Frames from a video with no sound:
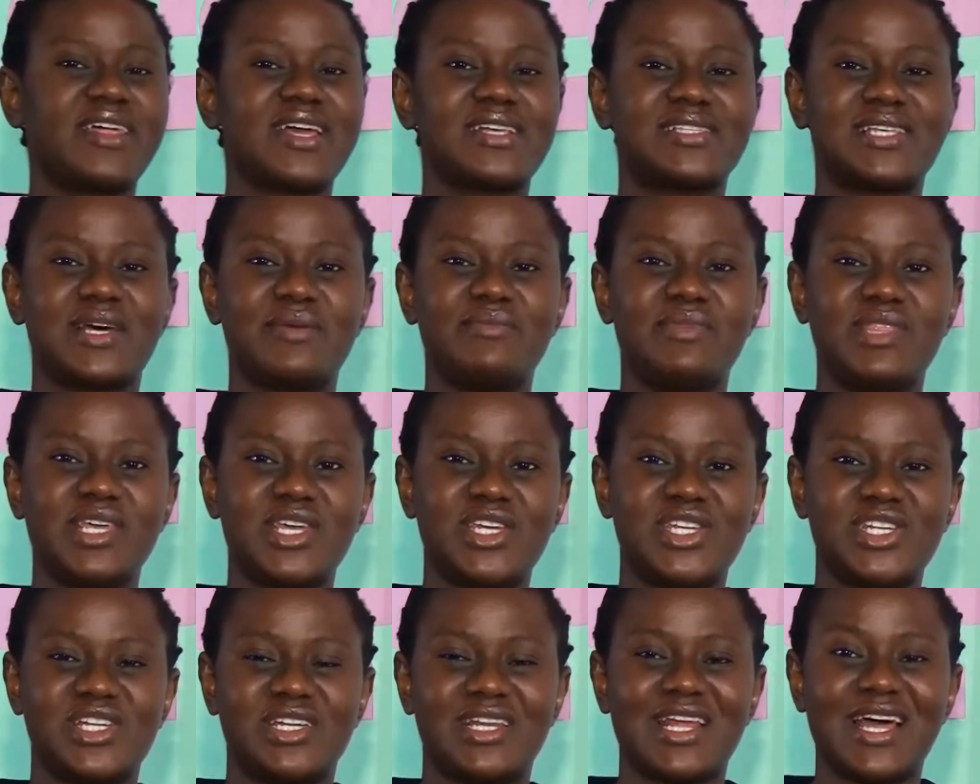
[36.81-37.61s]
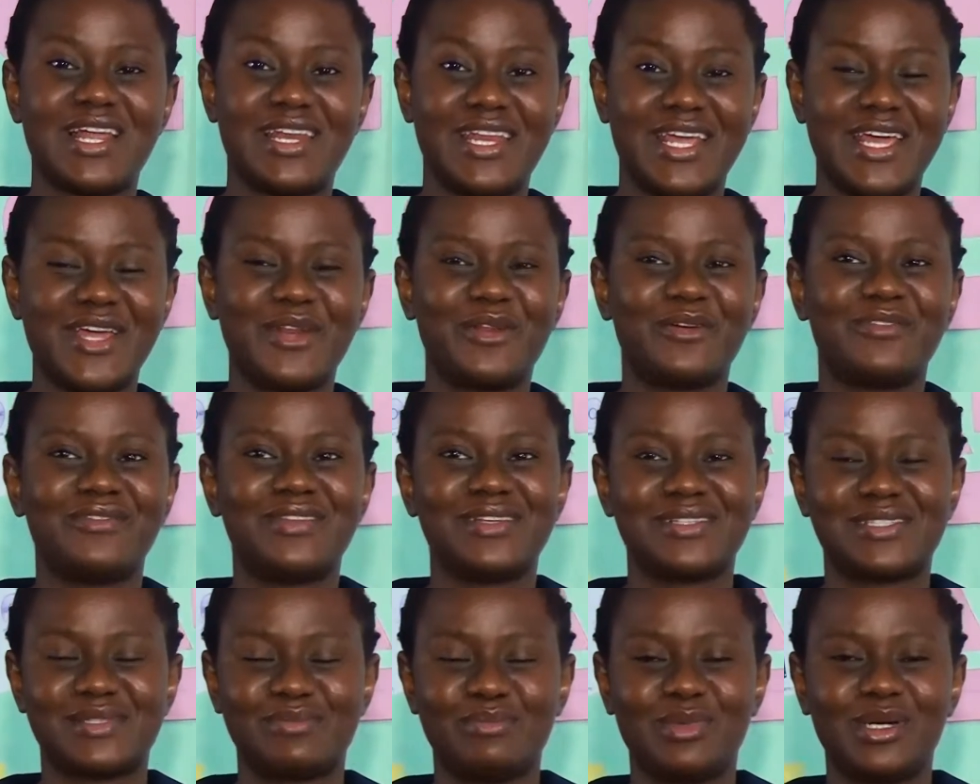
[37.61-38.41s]
examination at the end of
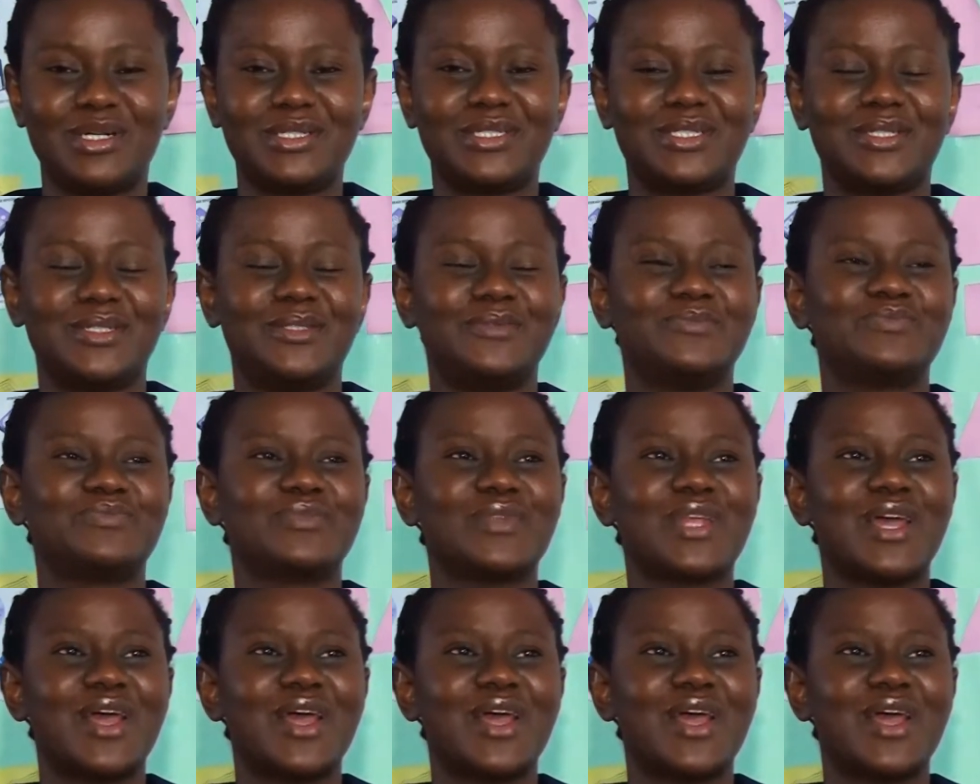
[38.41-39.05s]
this module.